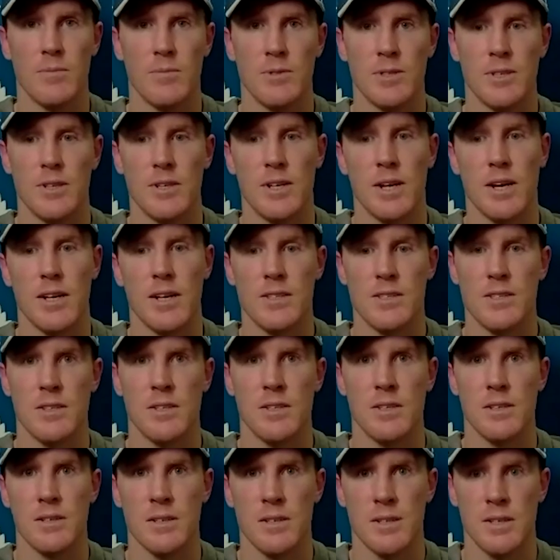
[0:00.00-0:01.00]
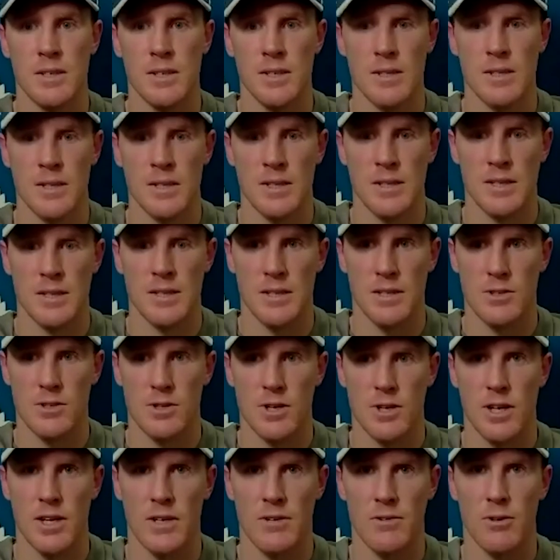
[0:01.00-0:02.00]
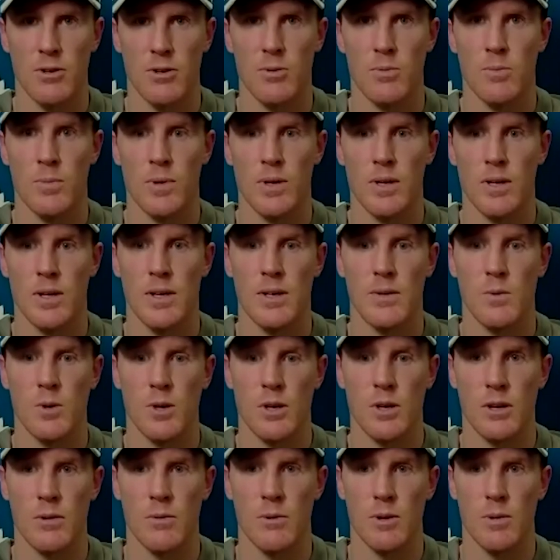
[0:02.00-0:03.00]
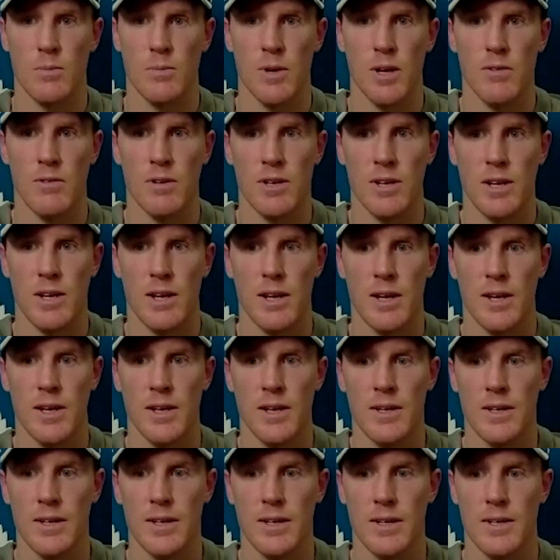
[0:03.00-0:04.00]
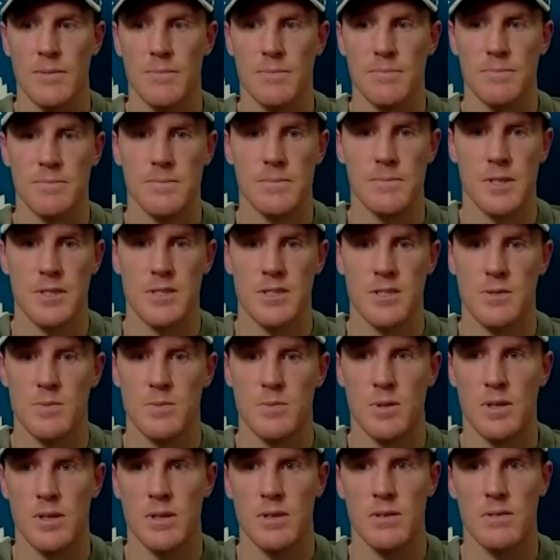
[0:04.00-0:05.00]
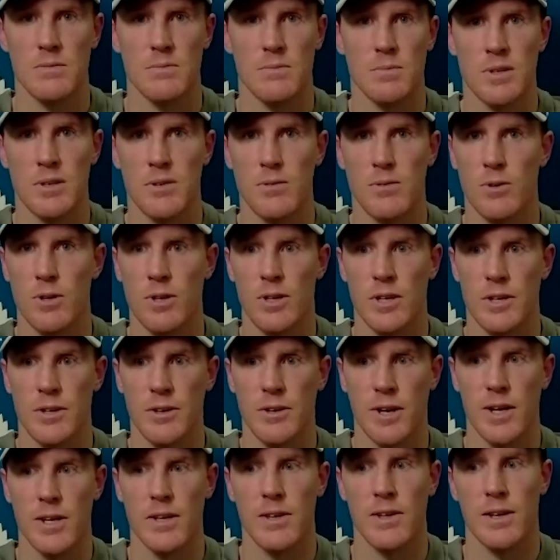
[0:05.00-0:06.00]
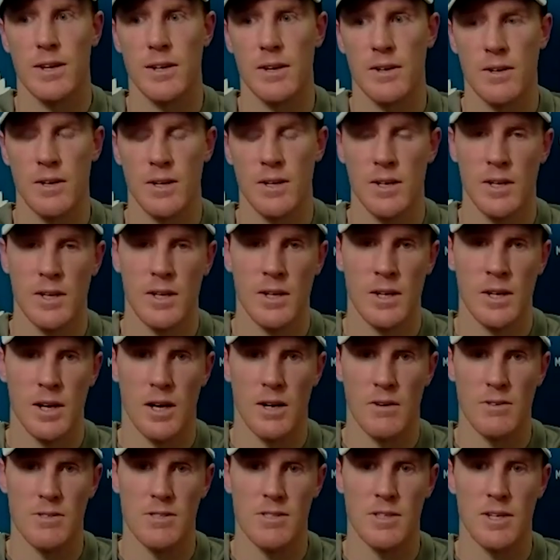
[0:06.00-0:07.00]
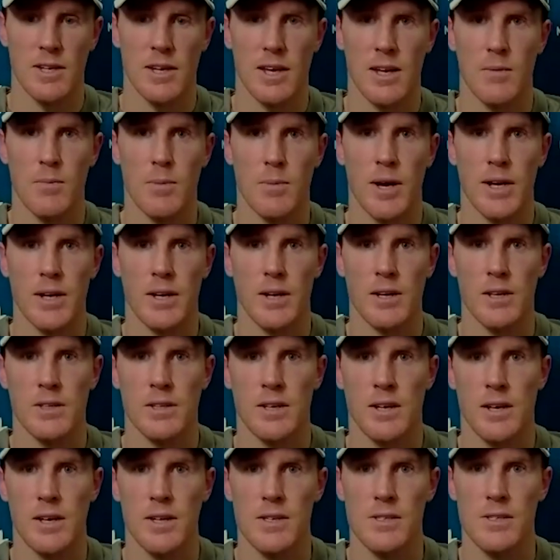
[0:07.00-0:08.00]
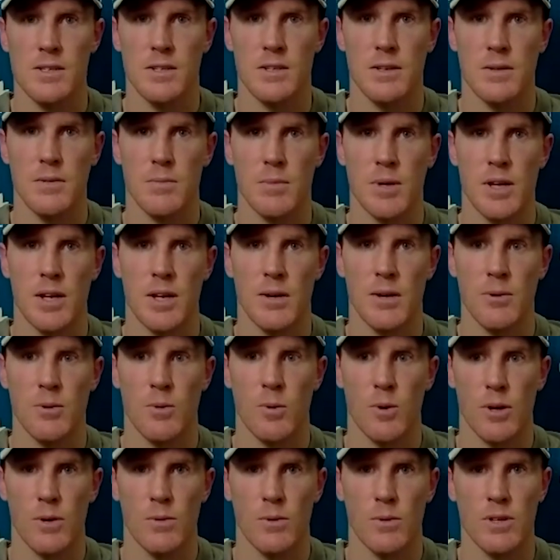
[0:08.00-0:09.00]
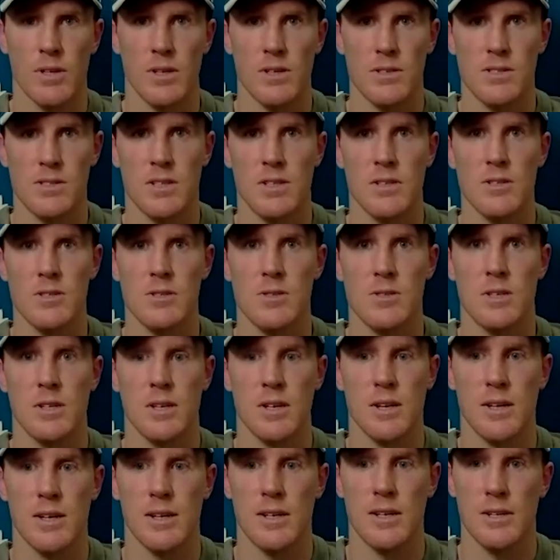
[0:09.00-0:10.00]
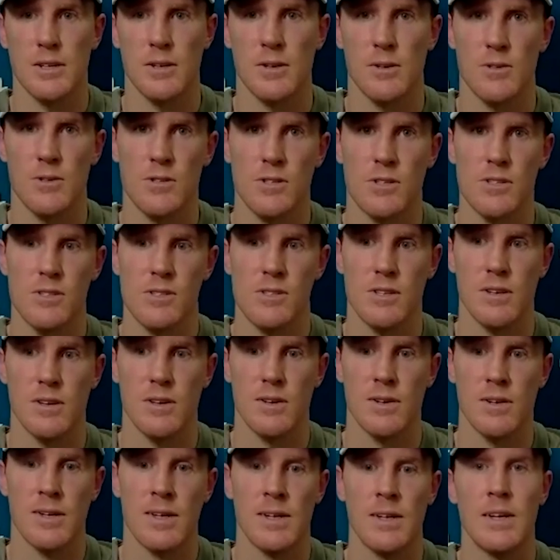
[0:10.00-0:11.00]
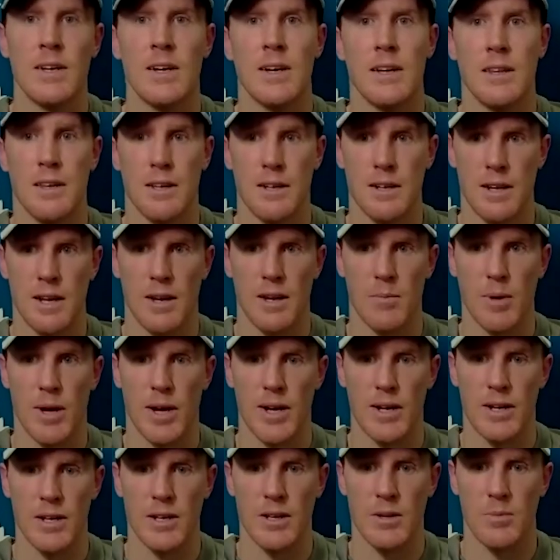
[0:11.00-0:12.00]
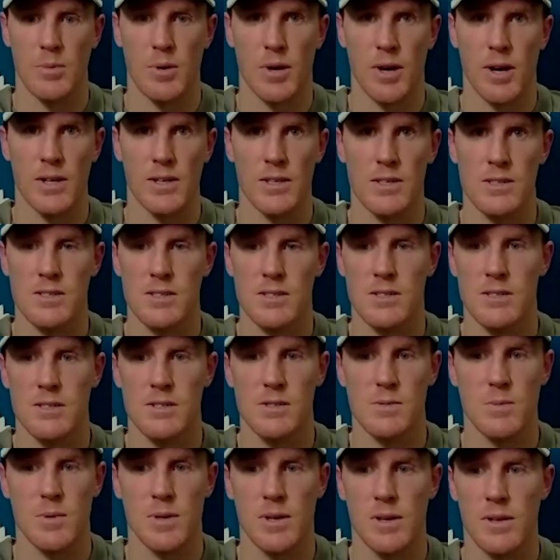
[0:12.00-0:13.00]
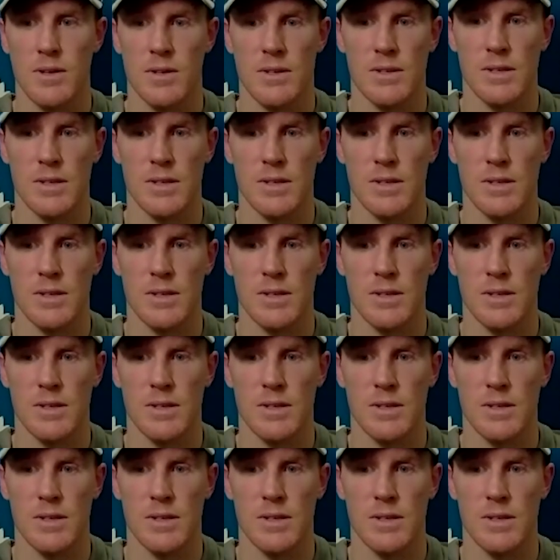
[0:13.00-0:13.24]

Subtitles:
to the guys in the training room working with me every day. It's just been really great. And then obviously getting back on the ice and being able to work with their skills coaches and then getting back into the practices, it's been